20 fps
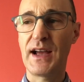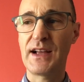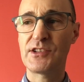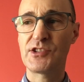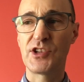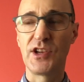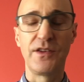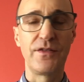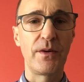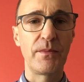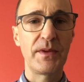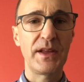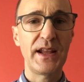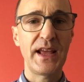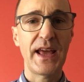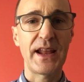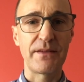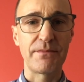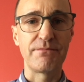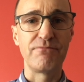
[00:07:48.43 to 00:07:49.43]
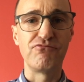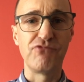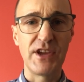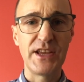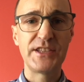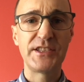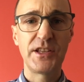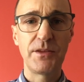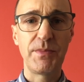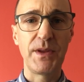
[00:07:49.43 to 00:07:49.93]
actually, if I'm going to get a
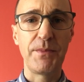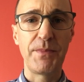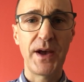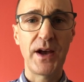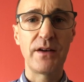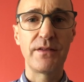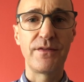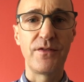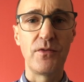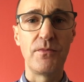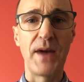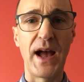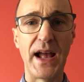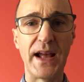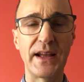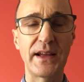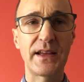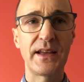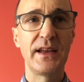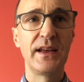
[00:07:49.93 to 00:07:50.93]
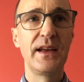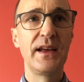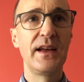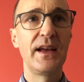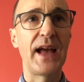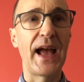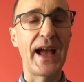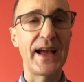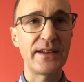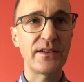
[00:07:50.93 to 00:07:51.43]
reasonably powerful Mac
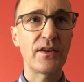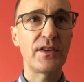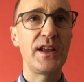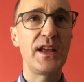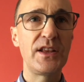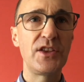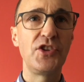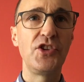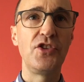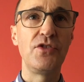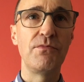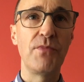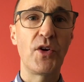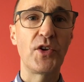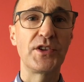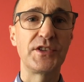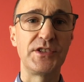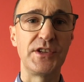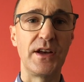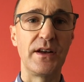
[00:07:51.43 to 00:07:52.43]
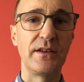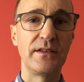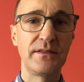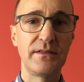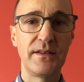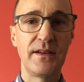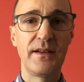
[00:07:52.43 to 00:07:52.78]
and I need a new monitor,